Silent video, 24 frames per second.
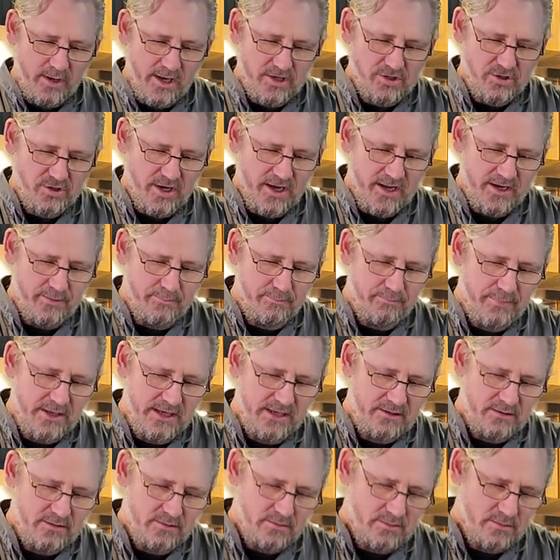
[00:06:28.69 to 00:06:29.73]
we're not trying to
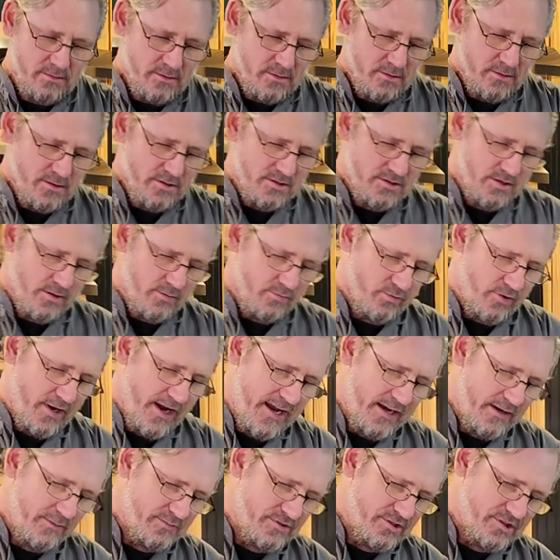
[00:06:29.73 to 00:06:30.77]
meet some
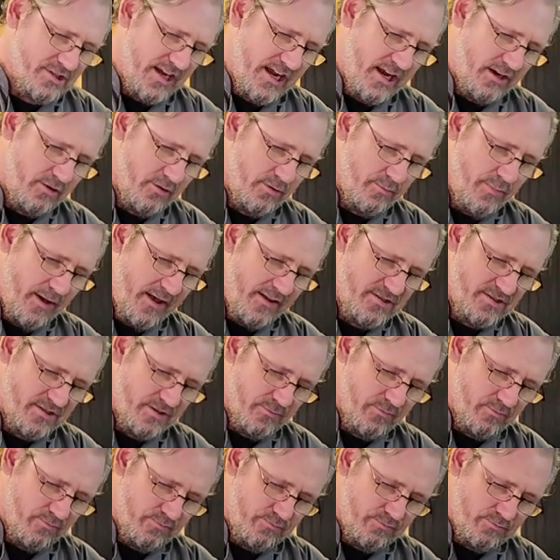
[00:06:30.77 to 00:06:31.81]
random standard by
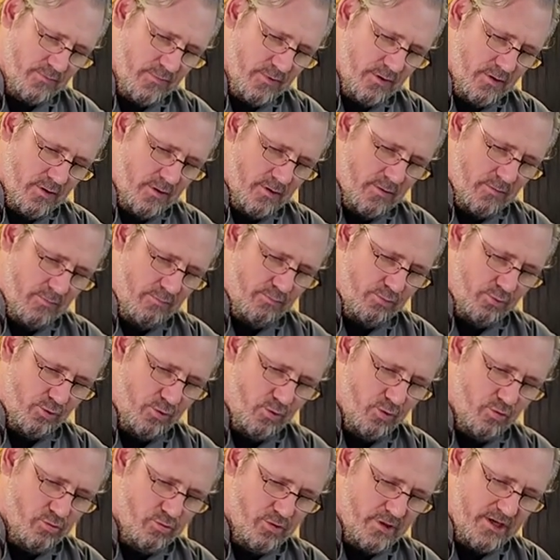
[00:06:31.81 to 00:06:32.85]
some
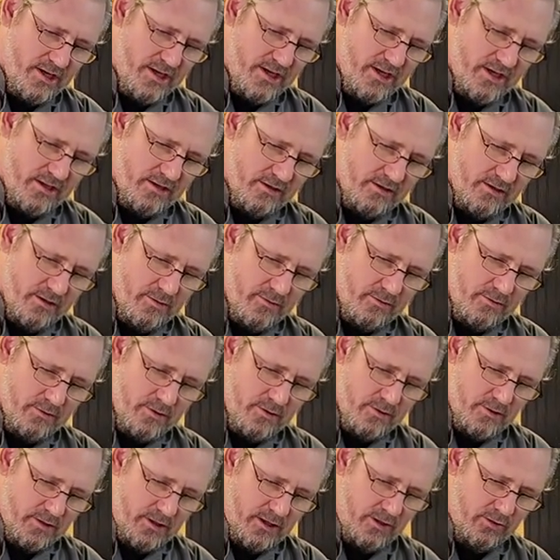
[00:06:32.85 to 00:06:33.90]
brewery in the
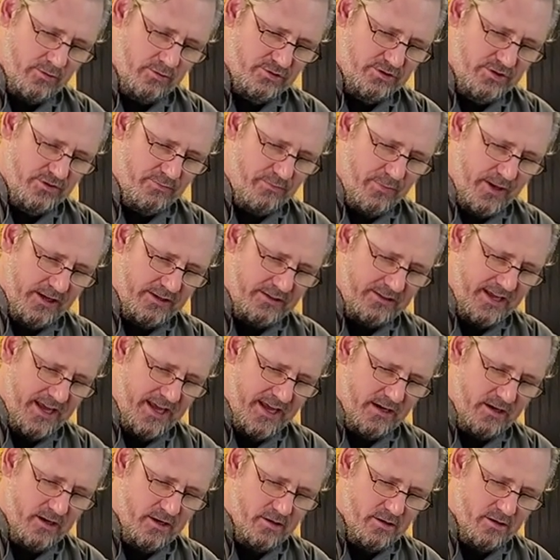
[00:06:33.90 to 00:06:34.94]
hills of
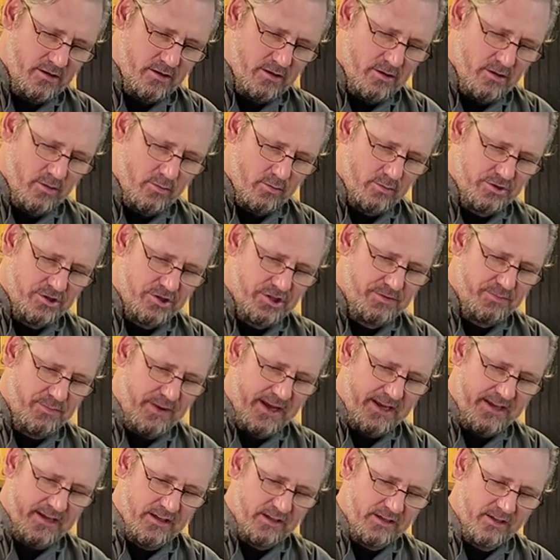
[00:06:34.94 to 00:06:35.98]
Montana. We're just
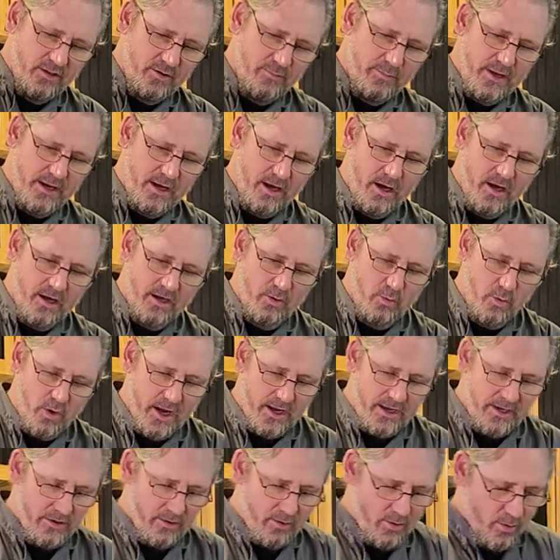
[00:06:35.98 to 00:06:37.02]
making a little bit of honey
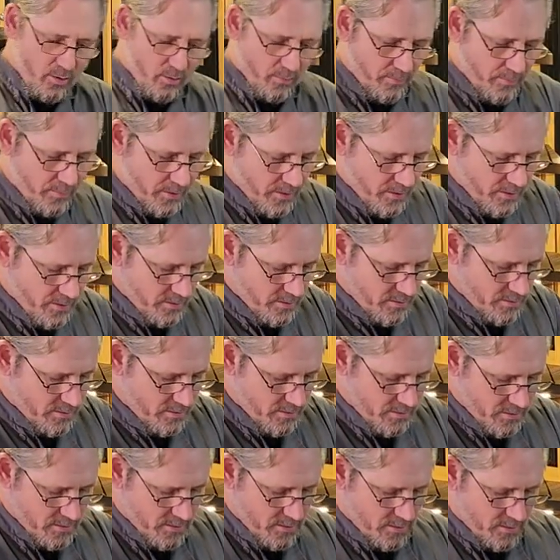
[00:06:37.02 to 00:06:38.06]
wine at home
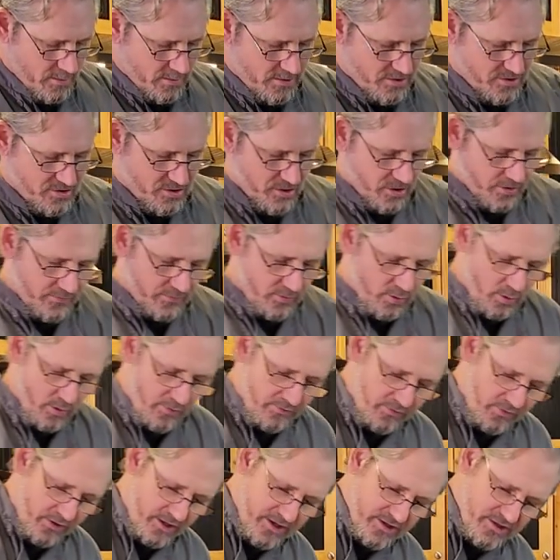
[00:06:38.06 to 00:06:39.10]
serve to
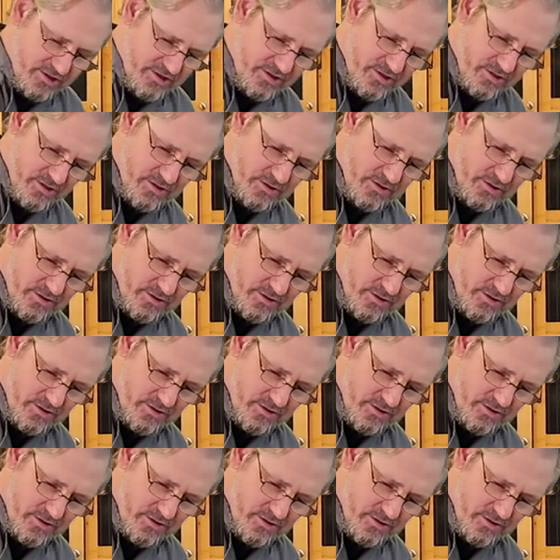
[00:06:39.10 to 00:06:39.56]
our friends,